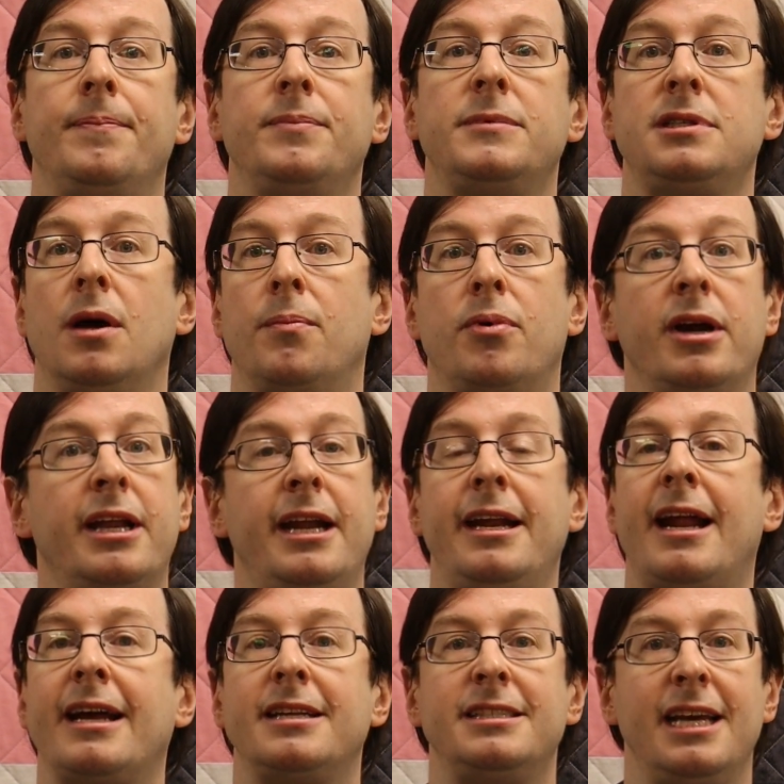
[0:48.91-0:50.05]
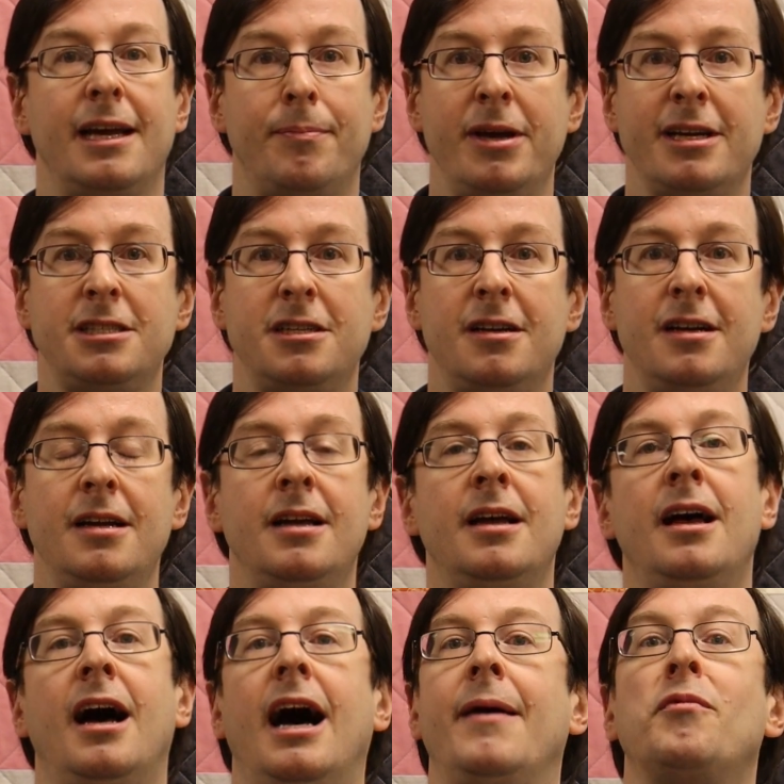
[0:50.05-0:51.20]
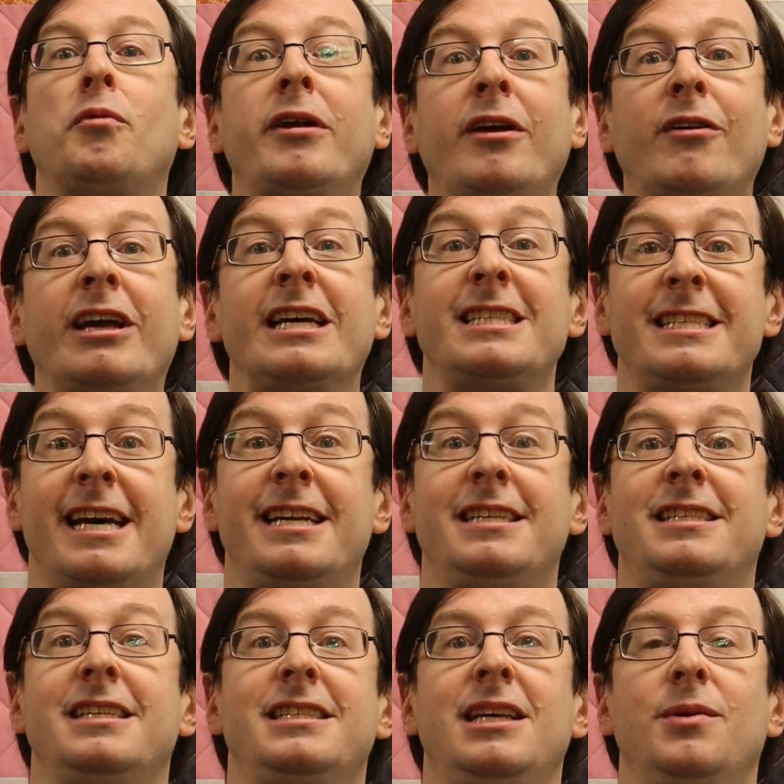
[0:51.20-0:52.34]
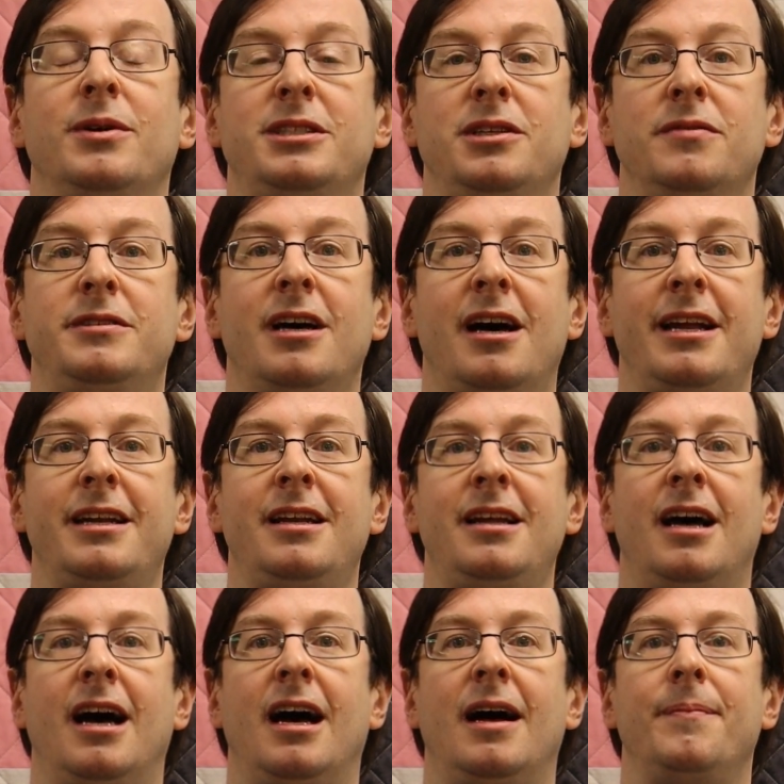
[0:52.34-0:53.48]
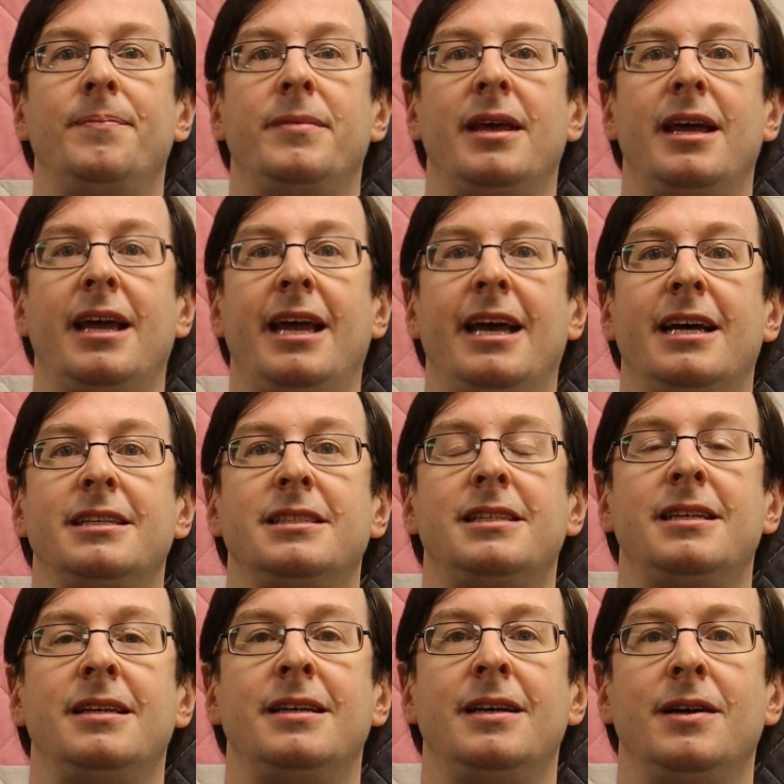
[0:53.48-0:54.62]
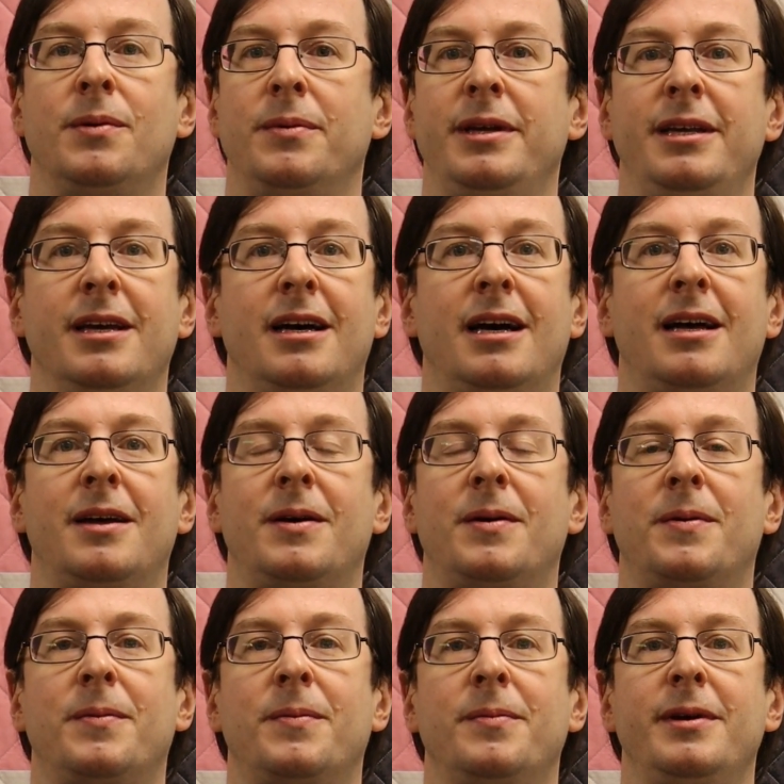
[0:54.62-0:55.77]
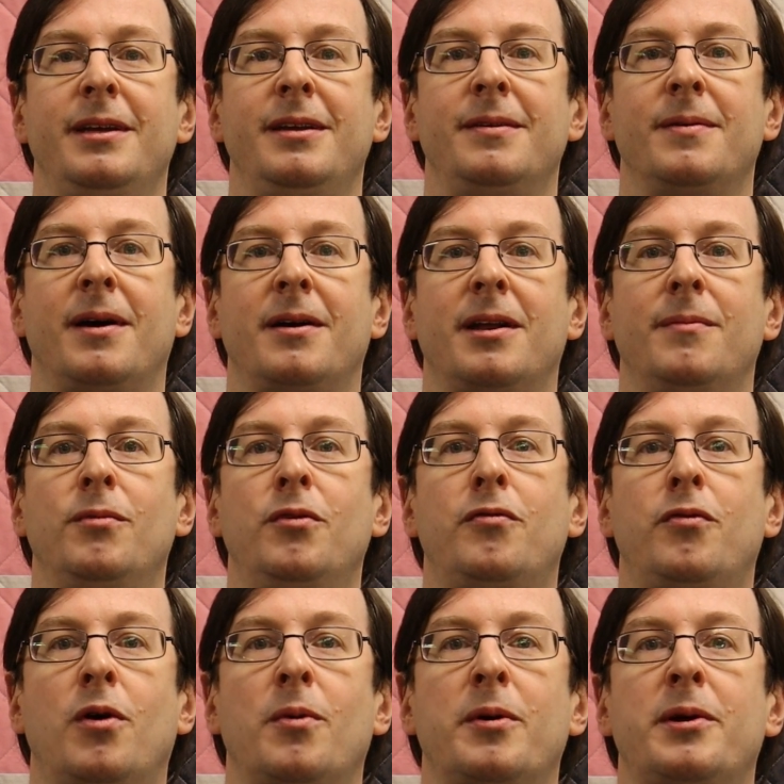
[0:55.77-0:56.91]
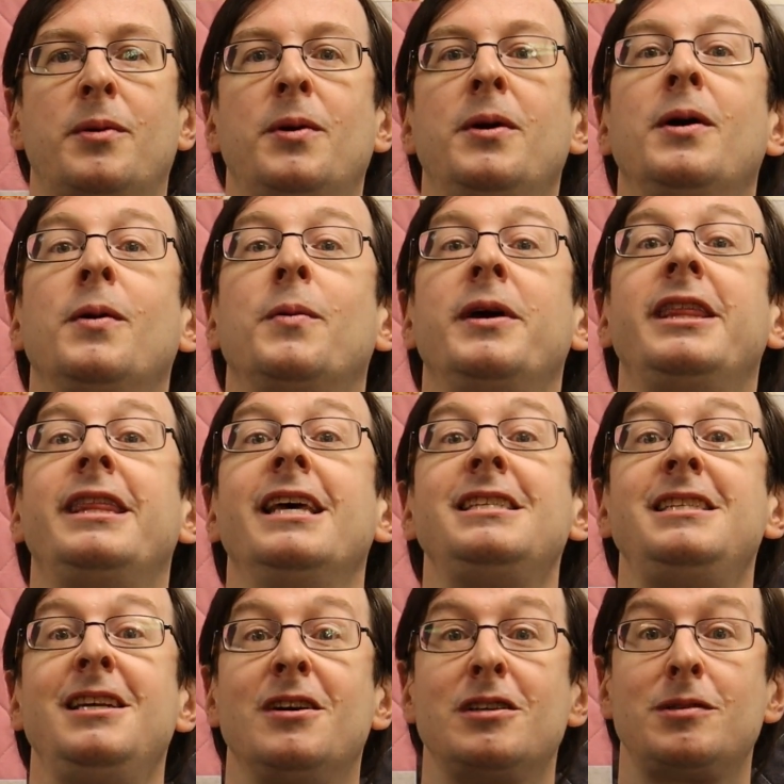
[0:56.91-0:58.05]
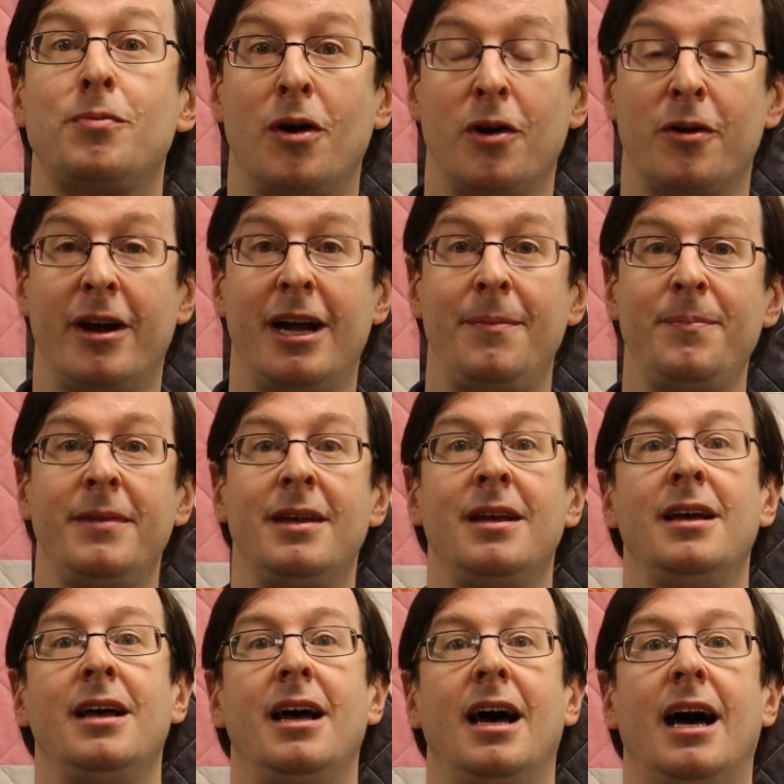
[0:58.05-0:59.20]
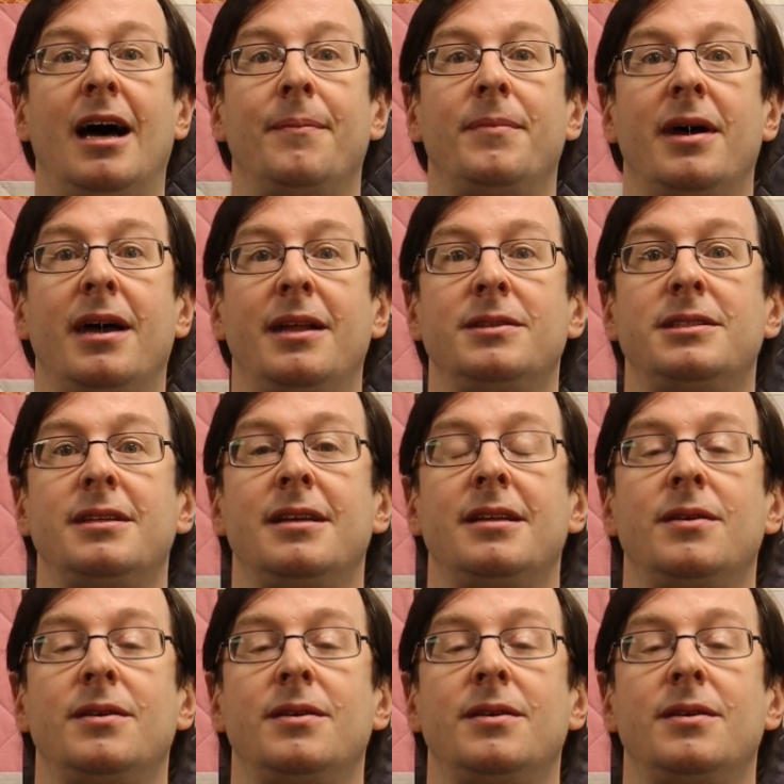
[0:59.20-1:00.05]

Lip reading: So bring it in and I can take a picture. I'm really excited to see what you've done, and we are going to move forward with this year's program. And